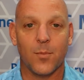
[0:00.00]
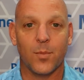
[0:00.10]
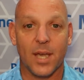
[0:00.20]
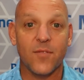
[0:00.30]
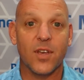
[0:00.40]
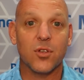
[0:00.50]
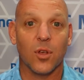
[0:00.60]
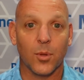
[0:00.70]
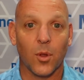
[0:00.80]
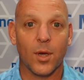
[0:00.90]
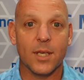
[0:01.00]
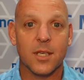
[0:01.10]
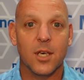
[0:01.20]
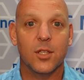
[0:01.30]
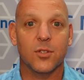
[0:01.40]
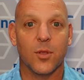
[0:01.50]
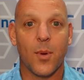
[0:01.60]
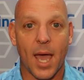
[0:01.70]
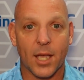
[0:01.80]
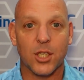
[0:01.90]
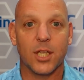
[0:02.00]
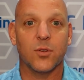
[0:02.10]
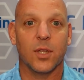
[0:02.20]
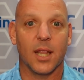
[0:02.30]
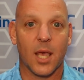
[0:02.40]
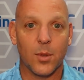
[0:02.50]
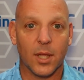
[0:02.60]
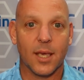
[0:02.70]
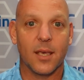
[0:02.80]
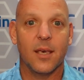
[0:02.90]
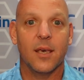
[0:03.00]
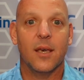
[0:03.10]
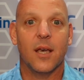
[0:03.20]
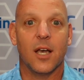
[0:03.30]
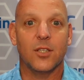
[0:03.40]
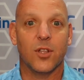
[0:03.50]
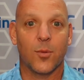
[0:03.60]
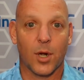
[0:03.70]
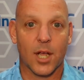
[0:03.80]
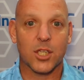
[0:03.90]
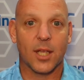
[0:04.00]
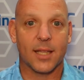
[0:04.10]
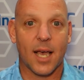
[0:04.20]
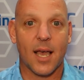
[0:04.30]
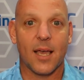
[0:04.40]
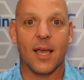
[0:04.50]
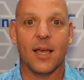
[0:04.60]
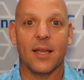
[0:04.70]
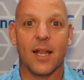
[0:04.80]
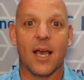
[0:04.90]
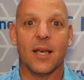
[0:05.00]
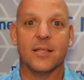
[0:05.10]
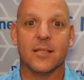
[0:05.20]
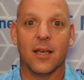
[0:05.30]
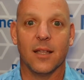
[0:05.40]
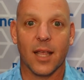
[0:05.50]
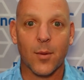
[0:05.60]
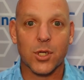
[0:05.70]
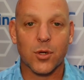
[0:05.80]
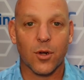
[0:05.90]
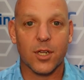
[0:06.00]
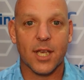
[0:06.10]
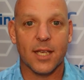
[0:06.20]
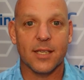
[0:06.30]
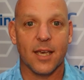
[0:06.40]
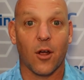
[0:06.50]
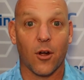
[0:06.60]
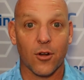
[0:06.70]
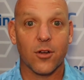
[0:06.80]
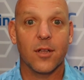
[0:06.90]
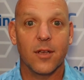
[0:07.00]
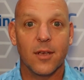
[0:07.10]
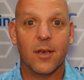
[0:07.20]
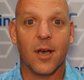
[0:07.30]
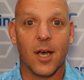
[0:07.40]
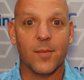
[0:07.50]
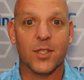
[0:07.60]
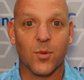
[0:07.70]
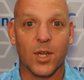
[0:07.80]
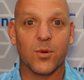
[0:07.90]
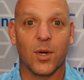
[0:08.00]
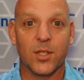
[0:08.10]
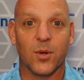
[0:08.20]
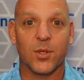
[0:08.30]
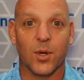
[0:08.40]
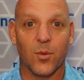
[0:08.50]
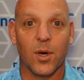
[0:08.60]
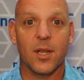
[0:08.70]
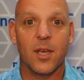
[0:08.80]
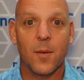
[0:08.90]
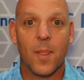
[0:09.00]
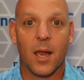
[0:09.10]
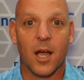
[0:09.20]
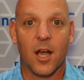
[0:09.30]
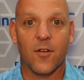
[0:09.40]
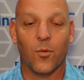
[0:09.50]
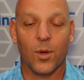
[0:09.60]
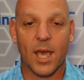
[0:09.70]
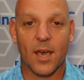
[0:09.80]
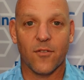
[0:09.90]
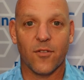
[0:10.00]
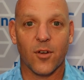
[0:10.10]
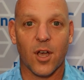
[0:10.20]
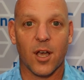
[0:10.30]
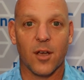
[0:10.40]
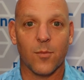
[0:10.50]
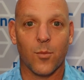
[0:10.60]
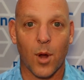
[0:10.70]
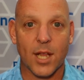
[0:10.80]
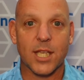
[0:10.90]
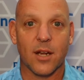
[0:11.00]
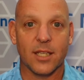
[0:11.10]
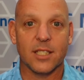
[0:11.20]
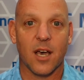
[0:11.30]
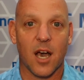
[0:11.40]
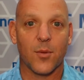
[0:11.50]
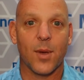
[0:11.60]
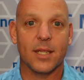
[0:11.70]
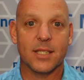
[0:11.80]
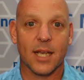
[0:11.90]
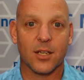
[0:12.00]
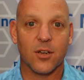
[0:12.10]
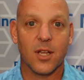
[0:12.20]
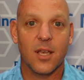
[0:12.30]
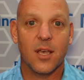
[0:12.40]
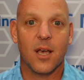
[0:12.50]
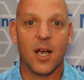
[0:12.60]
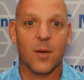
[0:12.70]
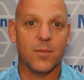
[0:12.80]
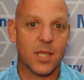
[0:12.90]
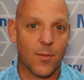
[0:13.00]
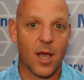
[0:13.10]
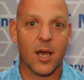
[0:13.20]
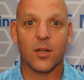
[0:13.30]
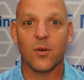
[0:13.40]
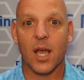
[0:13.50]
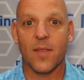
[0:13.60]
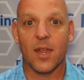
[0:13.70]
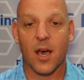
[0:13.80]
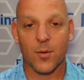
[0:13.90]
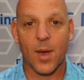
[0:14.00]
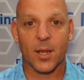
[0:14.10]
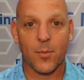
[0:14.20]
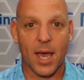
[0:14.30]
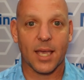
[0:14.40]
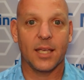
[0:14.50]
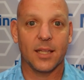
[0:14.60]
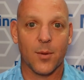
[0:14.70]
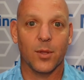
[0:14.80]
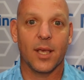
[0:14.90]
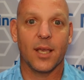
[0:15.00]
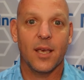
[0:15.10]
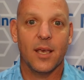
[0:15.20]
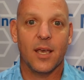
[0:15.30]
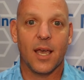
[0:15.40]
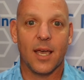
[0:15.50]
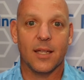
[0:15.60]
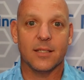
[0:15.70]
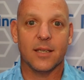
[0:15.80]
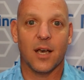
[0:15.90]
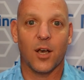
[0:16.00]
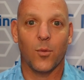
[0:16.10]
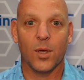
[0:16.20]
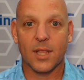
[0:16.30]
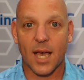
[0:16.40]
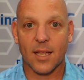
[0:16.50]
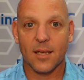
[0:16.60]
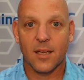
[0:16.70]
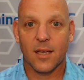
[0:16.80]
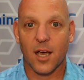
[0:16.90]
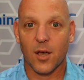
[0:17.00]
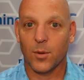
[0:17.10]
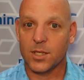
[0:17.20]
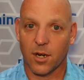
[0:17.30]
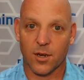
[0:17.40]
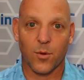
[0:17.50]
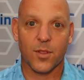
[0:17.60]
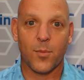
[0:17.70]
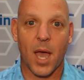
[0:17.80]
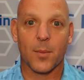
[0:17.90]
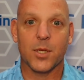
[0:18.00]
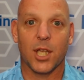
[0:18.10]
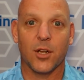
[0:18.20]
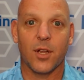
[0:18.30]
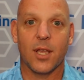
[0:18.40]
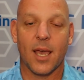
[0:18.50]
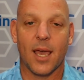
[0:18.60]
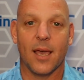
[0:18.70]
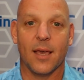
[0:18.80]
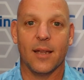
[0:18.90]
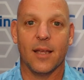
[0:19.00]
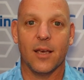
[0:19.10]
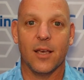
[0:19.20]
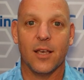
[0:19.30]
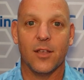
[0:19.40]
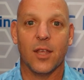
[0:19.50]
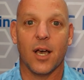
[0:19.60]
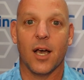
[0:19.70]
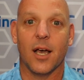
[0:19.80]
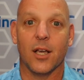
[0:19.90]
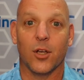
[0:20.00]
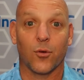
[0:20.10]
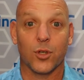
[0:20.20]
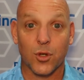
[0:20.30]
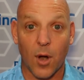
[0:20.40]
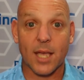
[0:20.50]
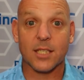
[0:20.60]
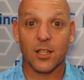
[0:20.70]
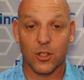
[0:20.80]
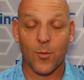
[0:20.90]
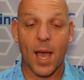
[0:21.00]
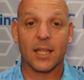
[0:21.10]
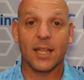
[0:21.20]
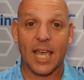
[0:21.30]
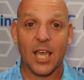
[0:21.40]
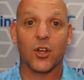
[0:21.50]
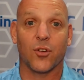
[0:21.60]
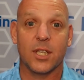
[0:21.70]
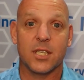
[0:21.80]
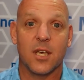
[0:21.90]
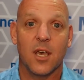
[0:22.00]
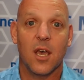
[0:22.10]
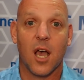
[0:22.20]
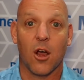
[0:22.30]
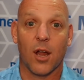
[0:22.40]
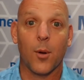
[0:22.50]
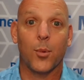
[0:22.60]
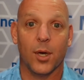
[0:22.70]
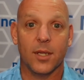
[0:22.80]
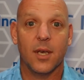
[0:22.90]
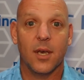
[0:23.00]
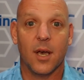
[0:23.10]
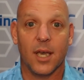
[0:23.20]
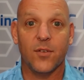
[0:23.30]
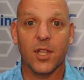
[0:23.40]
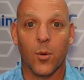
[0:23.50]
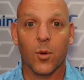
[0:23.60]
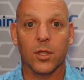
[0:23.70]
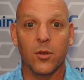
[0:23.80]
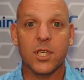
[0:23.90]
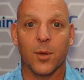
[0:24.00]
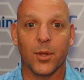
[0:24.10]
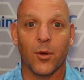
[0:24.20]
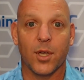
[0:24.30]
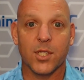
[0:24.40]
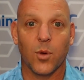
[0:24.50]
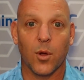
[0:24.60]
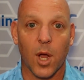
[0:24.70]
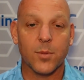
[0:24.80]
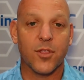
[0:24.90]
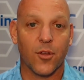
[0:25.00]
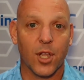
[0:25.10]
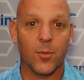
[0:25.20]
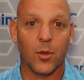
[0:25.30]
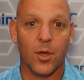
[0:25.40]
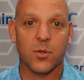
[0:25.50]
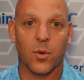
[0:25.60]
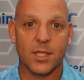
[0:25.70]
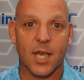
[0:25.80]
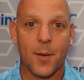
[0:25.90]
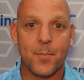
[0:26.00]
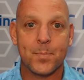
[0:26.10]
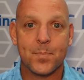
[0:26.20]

individual employees doing the packaging, doing the labeling, uh, doing the production like that. And as uh, labor shortage has hit harder um, in 2020, 2021, uh, we have uh, branched out into the automated sector um, semi-auto, and then automatic bagging and labeling. And uh, with that, uh, we started with PAC Machinery and uh, drastically, dramatically increased our output. Uh, even though we were losing employees, we were up to 30 employees at one time.